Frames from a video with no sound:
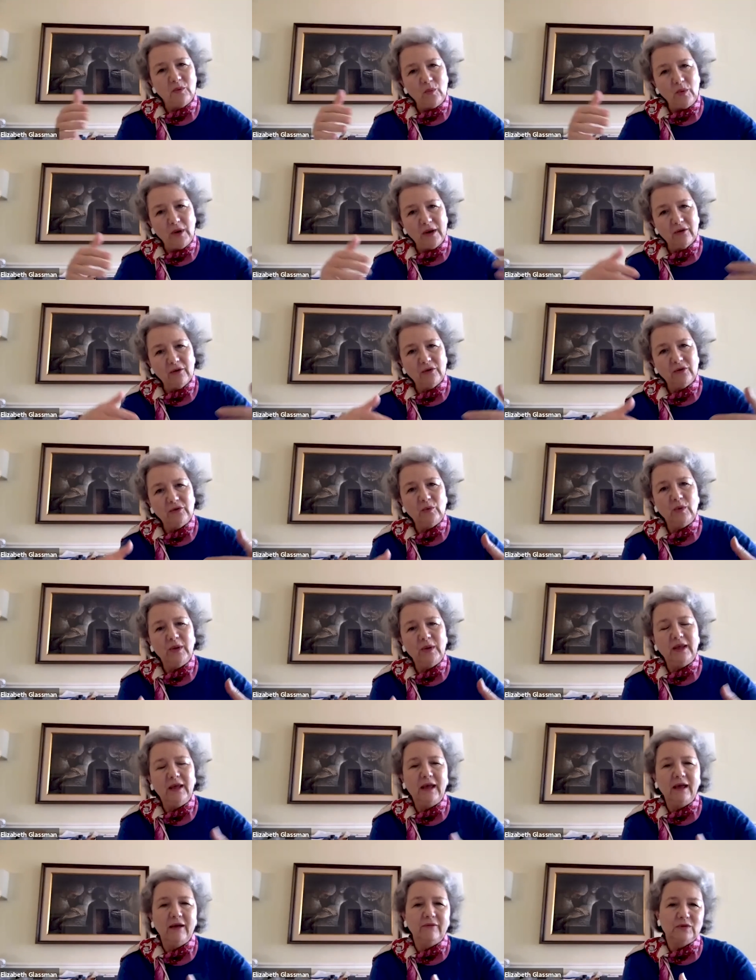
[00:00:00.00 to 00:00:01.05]
where do we
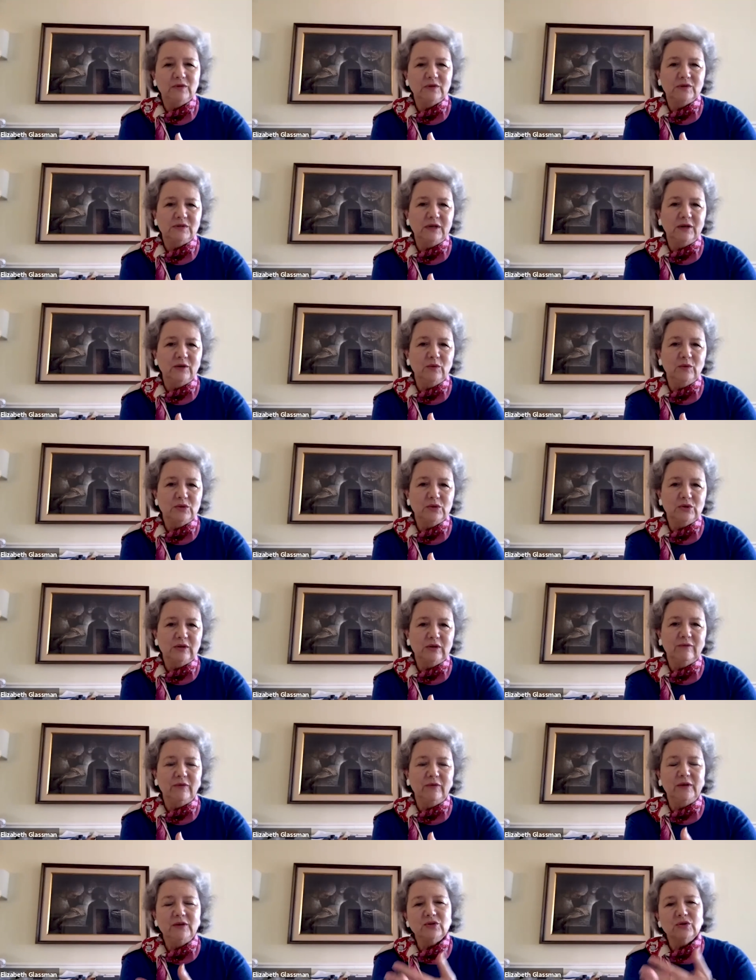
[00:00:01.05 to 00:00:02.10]
have distinguishing
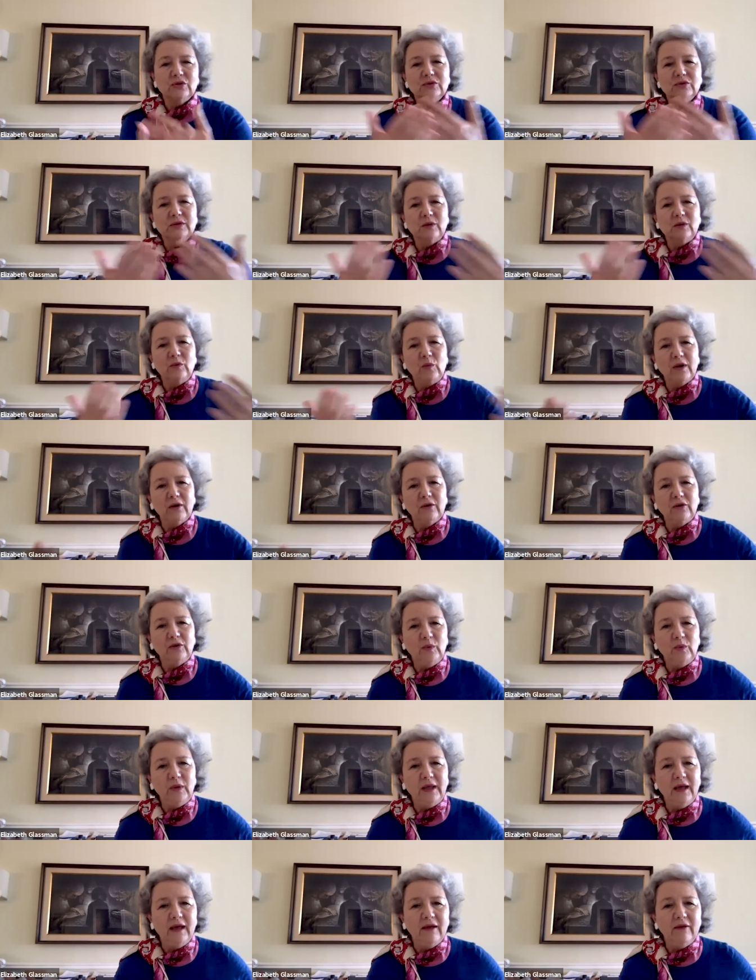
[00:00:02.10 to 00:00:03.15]
features and where do
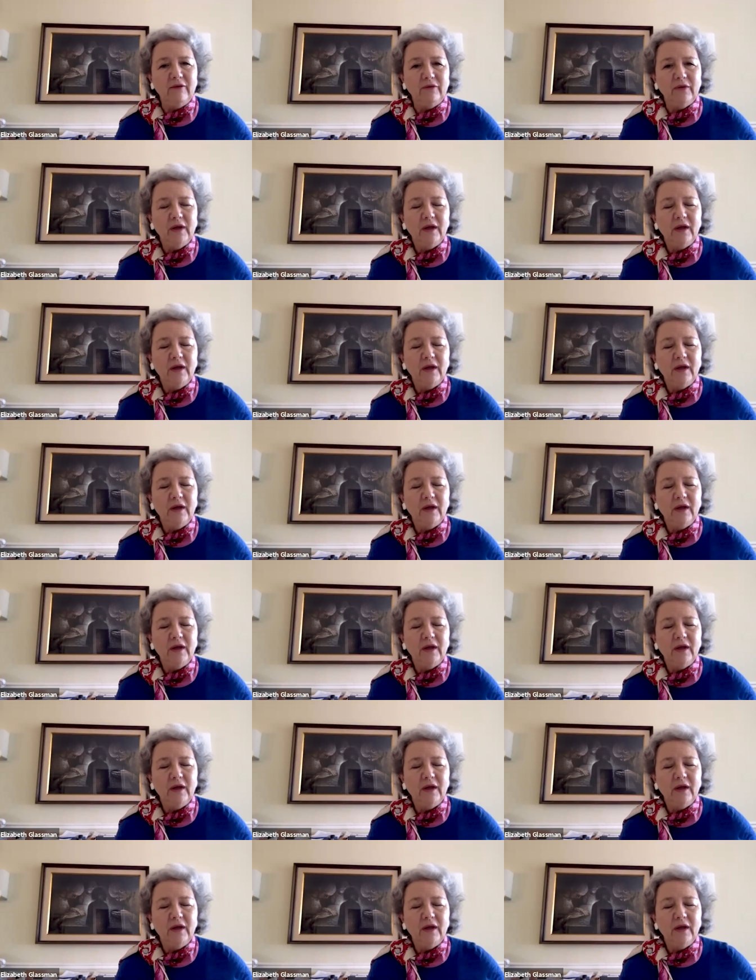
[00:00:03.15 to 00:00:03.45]
we have